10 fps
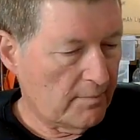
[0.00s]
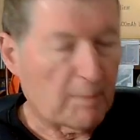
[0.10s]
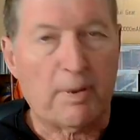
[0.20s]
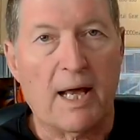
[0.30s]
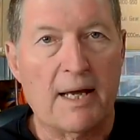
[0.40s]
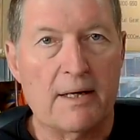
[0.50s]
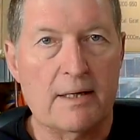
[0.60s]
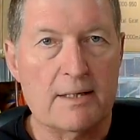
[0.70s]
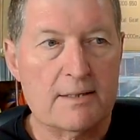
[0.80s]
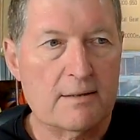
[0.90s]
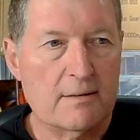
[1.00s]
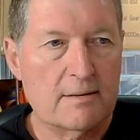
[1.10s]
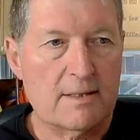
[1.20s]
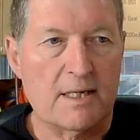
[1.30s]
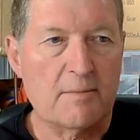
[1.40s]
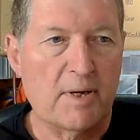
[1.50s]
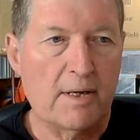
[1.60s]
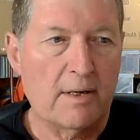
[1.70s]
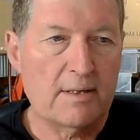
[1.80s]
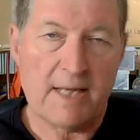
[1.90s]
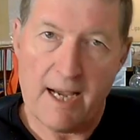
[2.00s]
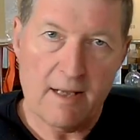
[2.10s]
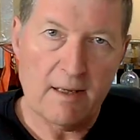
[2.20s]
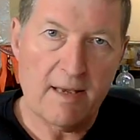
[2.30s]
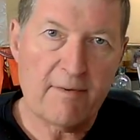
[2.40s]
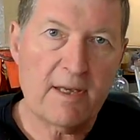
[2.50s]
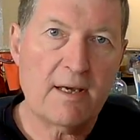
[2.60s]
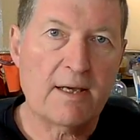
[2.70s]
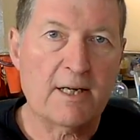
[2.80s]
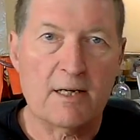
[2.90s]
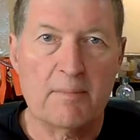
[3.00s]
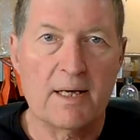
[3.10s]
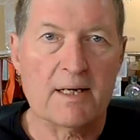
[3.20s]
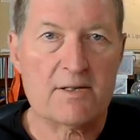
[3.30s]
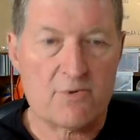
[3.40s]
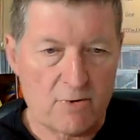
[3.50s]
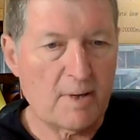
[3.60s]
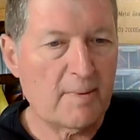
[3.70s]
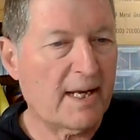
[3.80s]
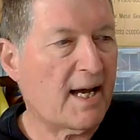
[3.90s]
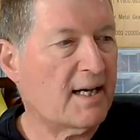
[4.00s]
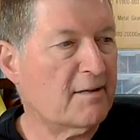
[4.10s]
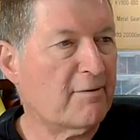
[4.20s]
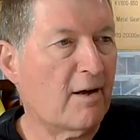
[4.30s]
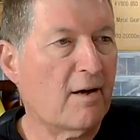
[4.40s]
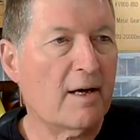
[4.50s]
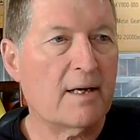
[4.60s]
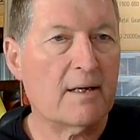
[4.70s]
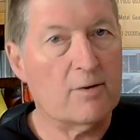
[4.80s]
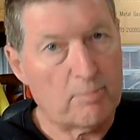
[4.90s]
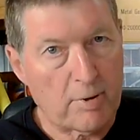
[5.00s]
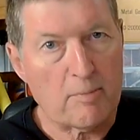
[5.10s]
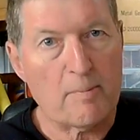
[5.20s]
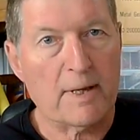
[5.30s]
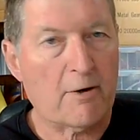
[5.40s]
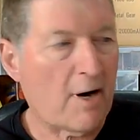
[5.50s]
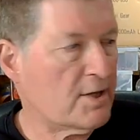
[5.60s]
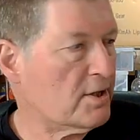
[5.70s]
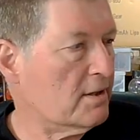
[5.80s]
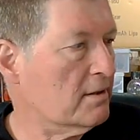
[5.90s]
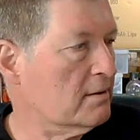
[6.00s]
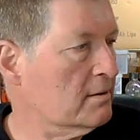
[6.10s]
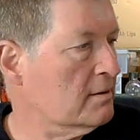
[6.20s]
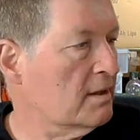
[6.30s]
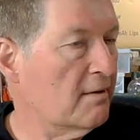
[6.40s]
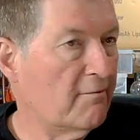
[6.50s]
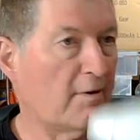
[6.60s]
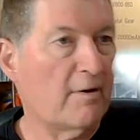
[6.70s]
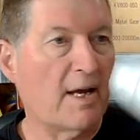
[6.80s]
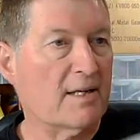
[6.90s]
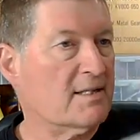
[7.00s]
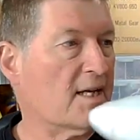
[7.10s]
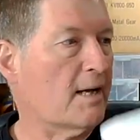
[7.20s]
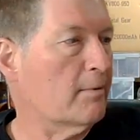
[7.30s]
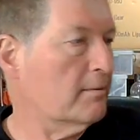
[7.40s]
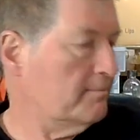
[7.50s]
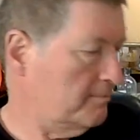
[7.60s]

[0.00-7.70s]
the plane is said to be tail heavy and it'll be extremely hard to fly. You'll probably crash it. Very unstable.